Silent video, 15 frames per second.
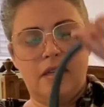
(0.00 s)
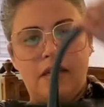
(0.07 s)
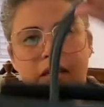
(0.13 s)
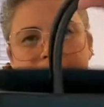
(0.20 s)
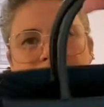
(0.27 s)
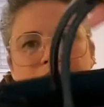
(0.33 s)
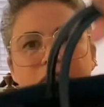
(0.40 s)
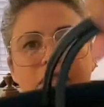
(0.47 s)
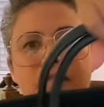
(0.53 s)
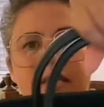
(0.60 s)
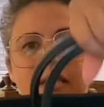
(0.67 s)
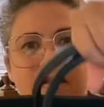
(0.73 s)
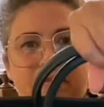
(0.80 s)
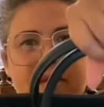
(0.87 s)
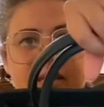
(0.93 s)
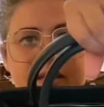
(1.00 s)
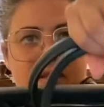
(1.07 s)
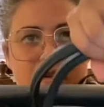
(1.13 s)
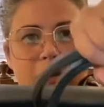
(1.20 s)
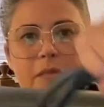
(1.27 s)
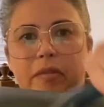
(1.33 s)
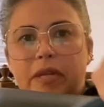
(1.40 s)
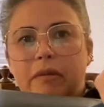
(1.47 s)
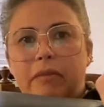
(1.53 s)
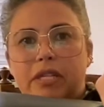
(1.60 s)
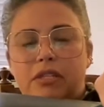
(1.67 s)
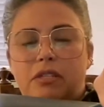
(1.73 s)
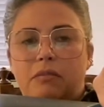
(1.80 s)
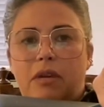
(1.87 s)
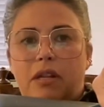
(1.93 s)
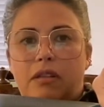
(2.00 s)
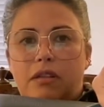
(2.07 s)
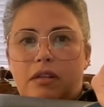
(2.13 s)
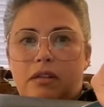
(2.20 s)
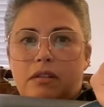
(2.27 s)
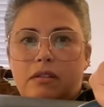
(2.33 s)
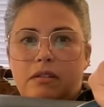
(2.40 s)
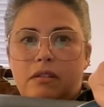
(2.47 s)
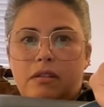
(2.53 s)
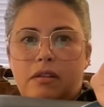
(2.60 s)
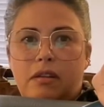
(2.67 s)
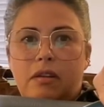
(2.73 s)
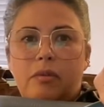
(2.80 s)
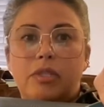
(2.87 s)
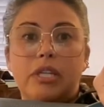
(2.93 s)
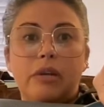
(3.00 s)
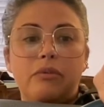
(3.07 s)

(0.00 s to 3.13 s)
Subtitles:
And then you can see it makes the opening much smaller, which I